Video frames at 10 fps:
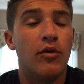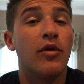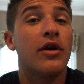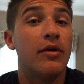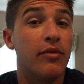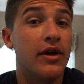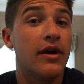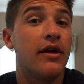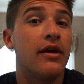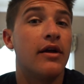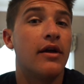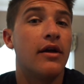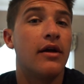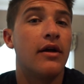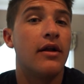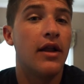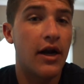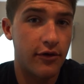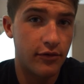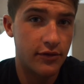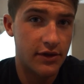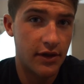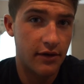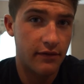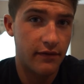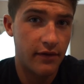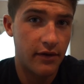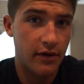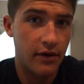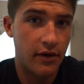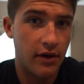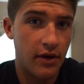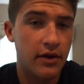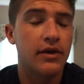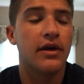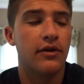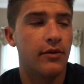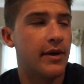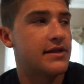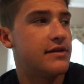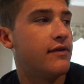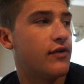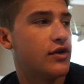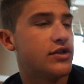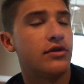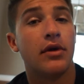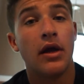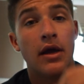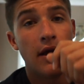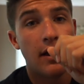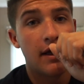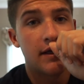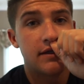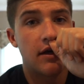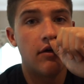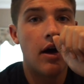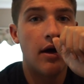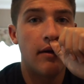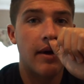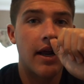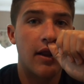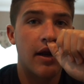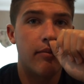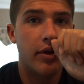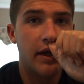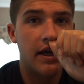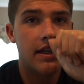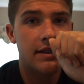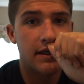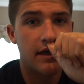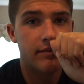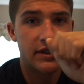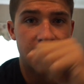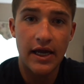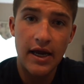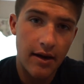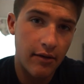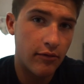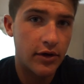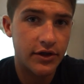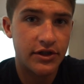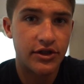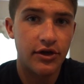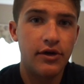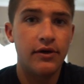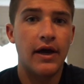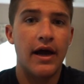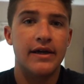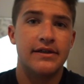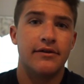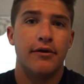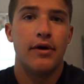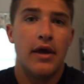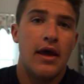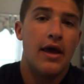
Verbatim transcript: We're gonna bring a lot of cool stuff to Kicking Their Bass TV very soon. So um, I got a lot of plans. Um, today I want to just show you guys, you know,